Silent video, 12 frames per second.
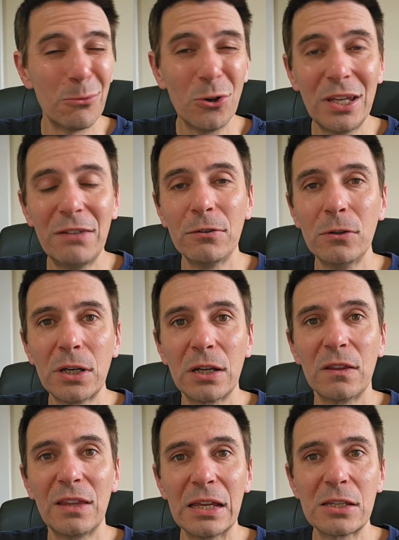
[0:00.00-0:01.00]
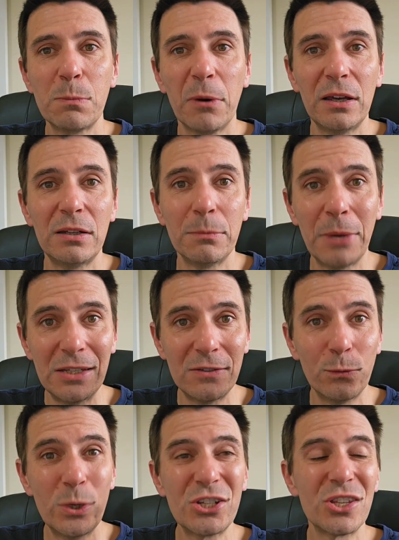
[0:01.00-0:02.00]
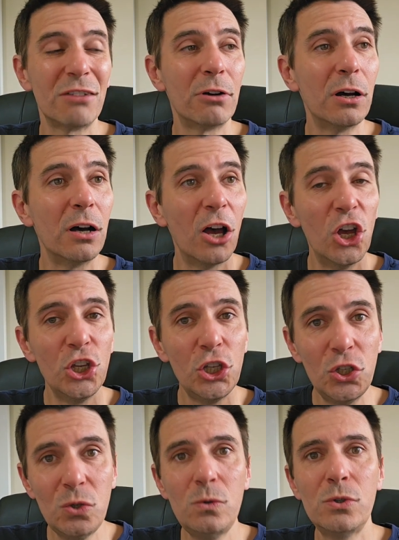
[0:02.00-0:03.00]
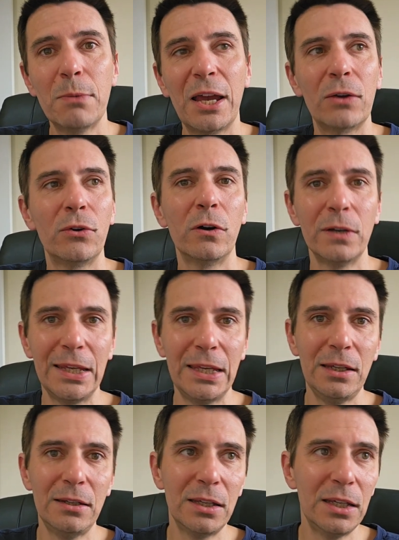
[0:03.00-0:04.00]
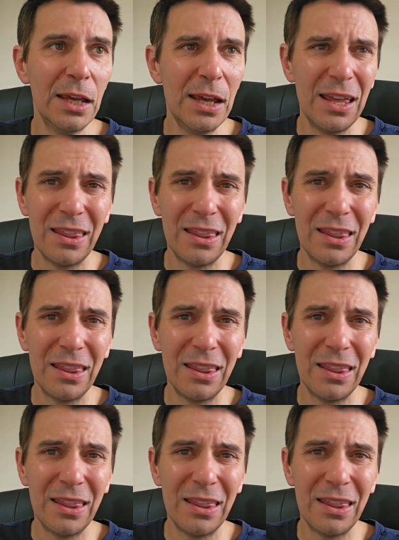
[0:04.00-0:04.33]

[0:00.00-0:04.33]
I'm not even looking at the expired domains, of which there are a huge amount on ED.